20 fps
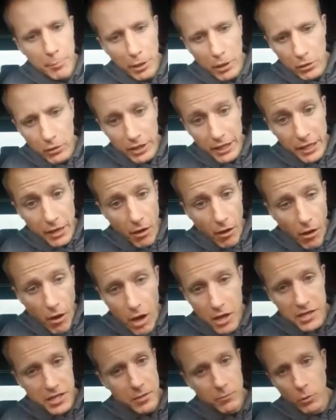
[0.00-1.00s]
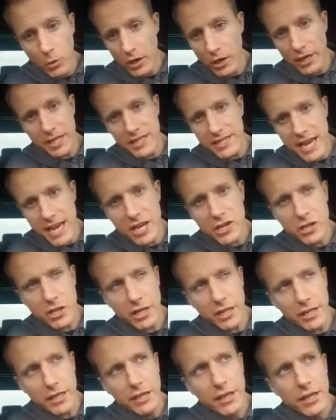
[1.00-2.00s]
built an awesome
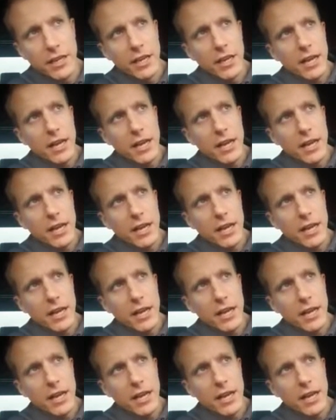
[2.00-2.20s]
organization.